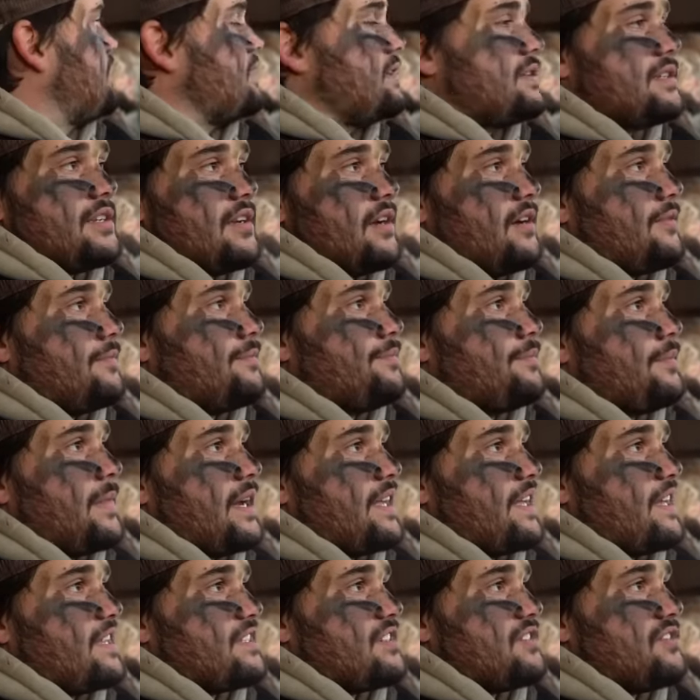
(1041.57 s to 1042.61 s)
So my
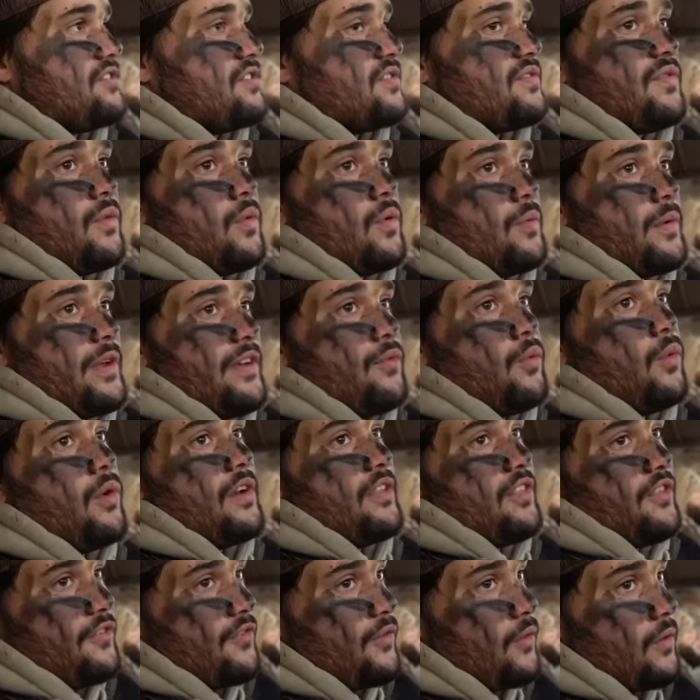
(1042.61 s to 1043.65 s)
guess is there's four. We have one of
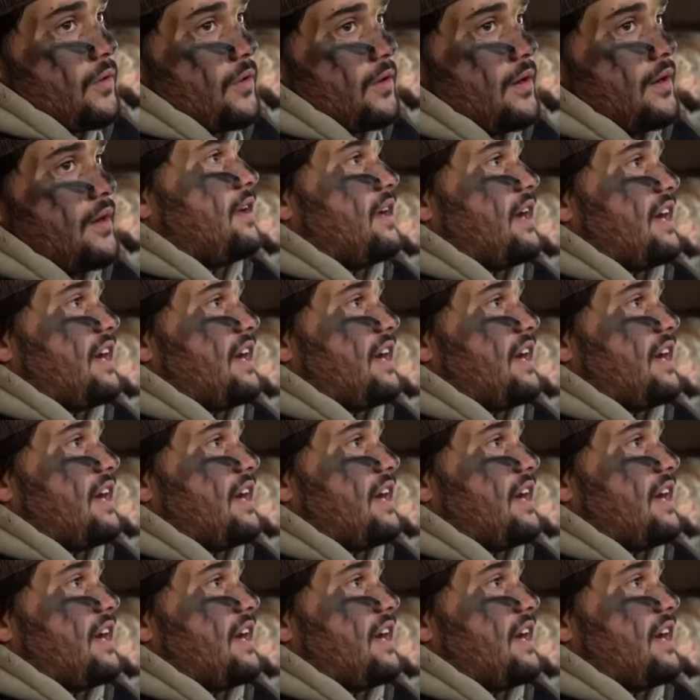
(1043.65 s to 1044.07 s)
the four.